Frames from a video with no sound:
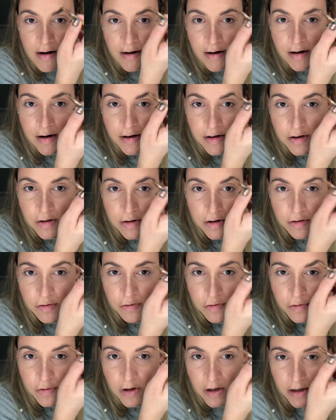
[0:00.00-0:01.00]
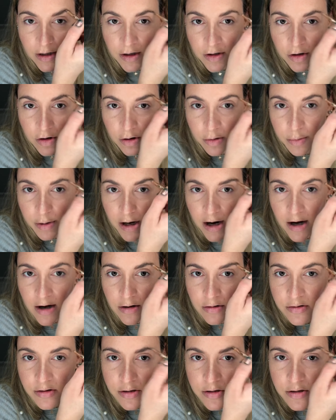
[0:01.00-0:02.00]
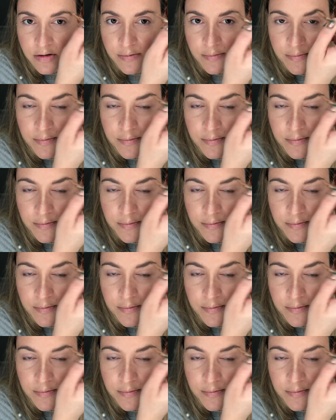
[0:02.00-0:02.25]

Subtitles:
and you can fill in your brows.